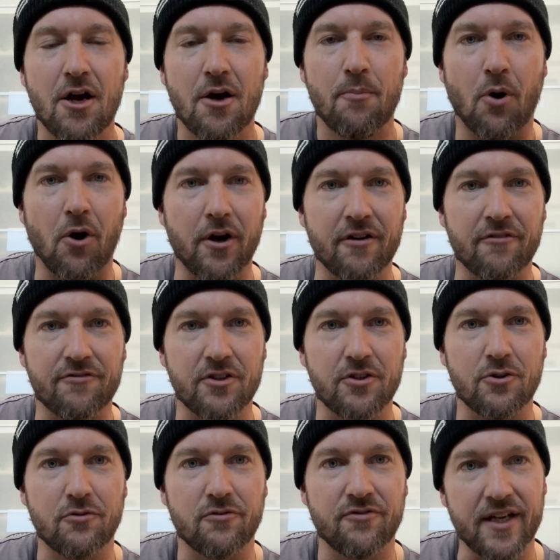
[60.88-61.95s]
point of
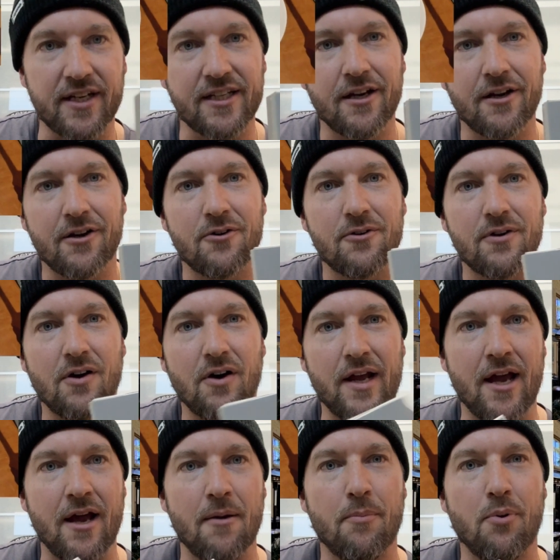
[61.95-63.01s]
view video
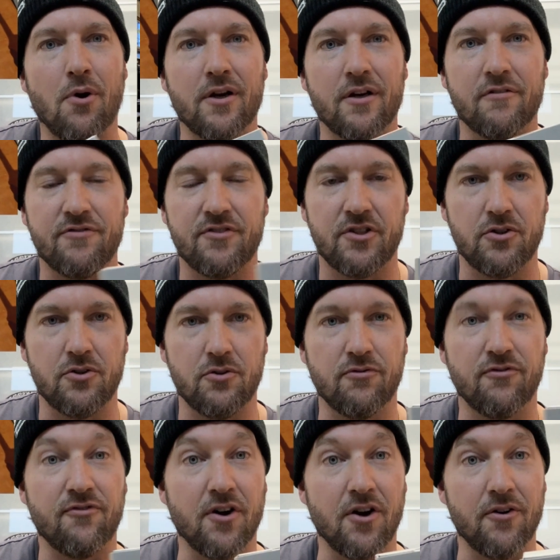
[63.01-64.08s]
and point of view
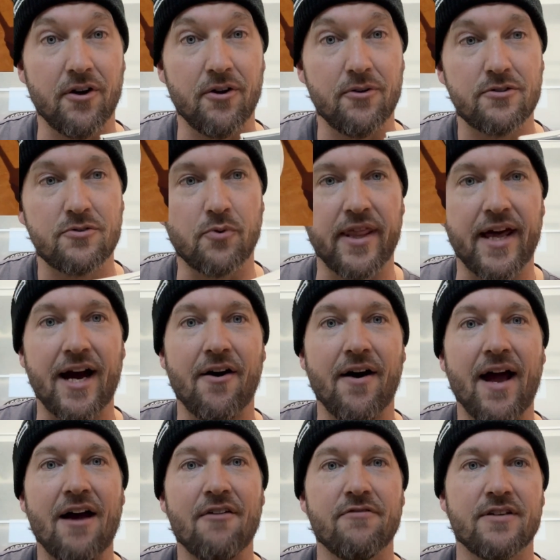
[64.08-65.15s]
photos without
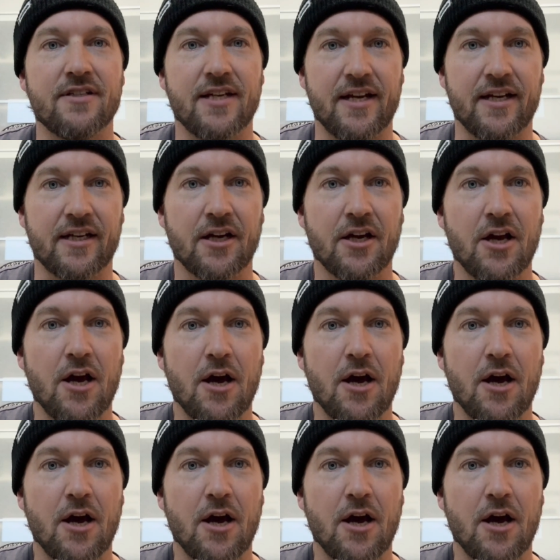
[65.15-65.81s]
having to take